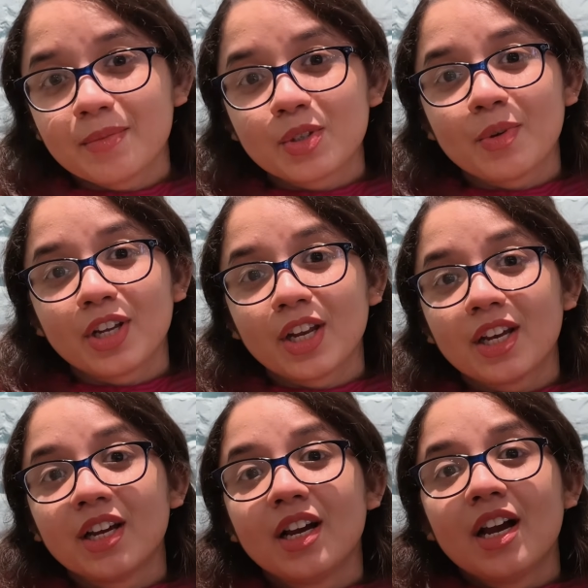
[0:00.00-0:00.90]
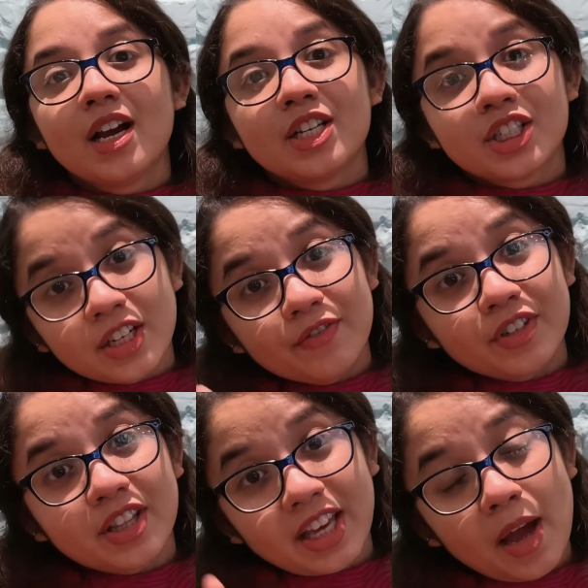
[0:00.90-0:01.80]
So we're gonna
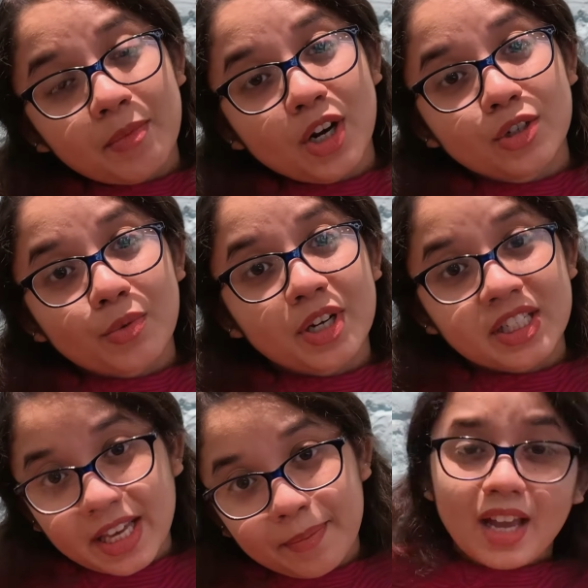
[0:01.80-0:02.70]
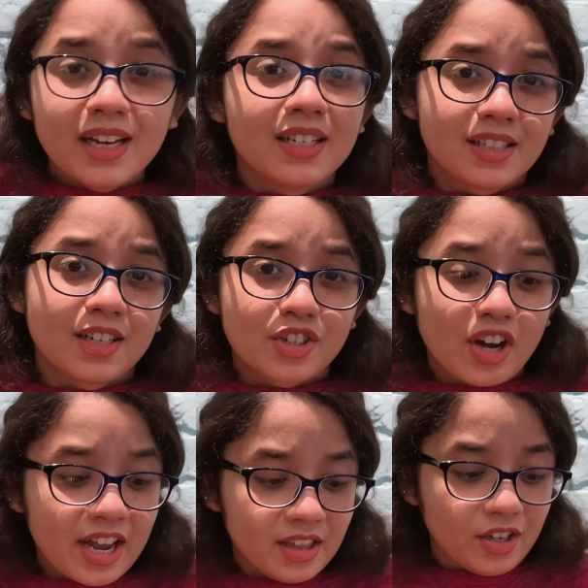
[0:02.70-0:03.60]
shift the camera towards him and he's gonna try
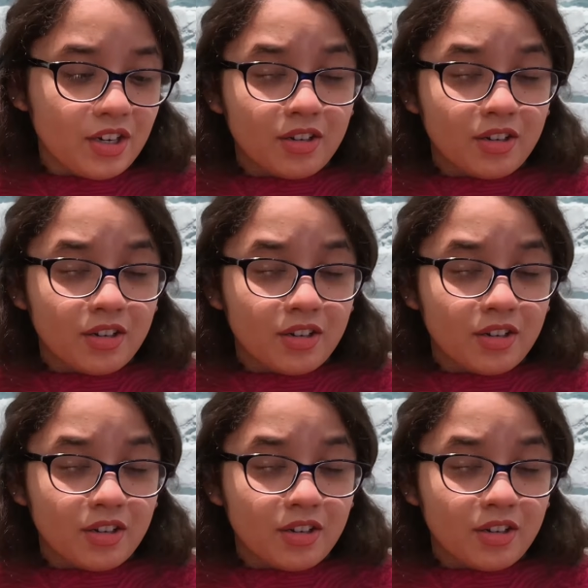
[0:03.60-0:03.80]
the